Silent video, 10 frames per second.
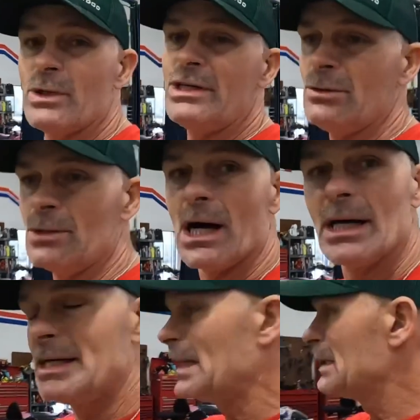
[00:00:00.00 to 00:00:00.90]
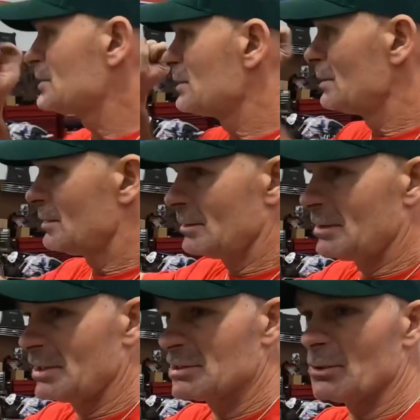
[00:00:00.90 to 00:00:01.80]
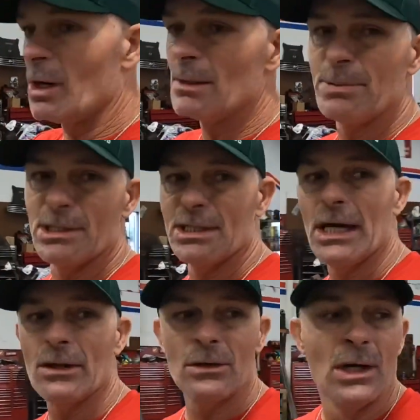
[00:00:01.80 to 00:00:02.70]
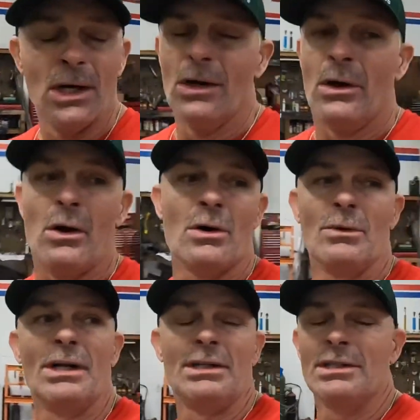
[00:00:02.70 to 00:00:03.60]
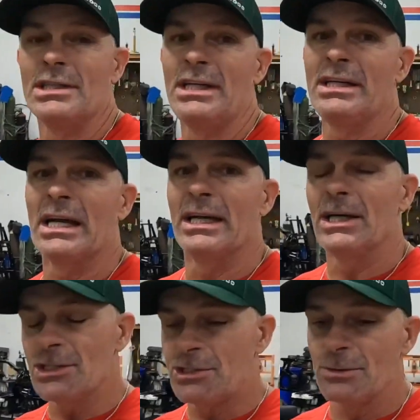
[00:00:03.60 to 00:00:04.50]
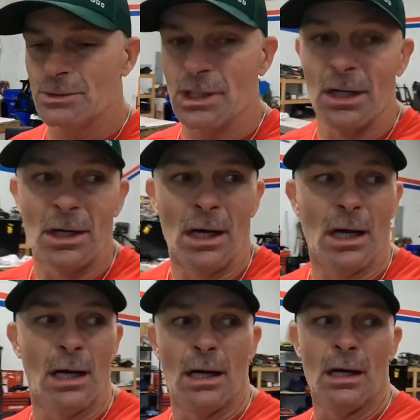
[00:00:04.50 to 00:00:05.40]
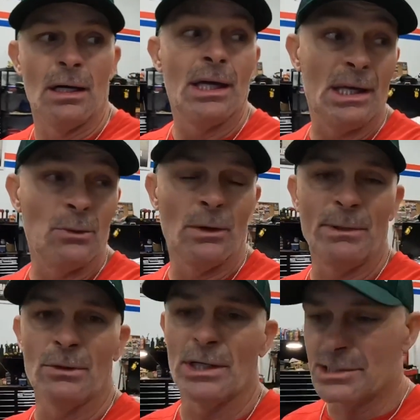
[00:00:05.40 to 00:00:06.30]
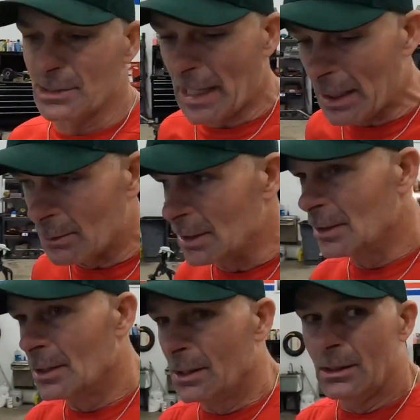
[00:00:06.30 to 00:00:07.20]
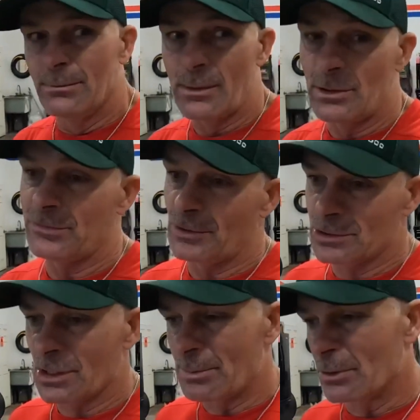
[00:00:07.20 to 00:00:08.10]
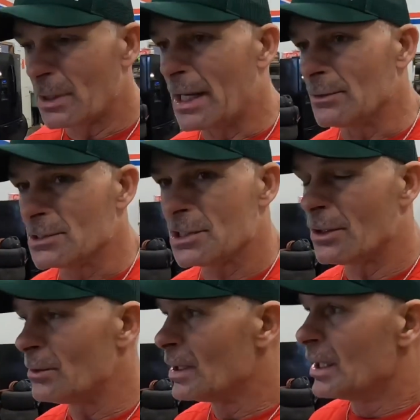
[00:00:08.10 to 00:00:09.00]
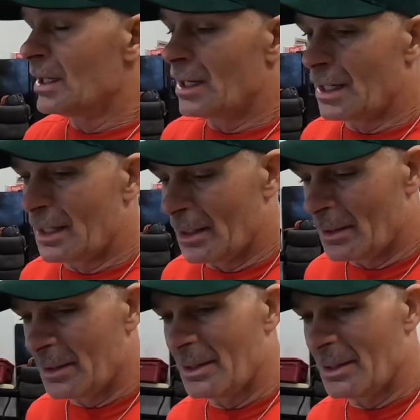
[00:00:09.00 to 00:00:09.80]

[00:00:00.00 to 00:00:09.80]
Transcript: we do not get this quad put together or run into any kind of issues, he will be racing that one, maybe the first couple of rounds. So I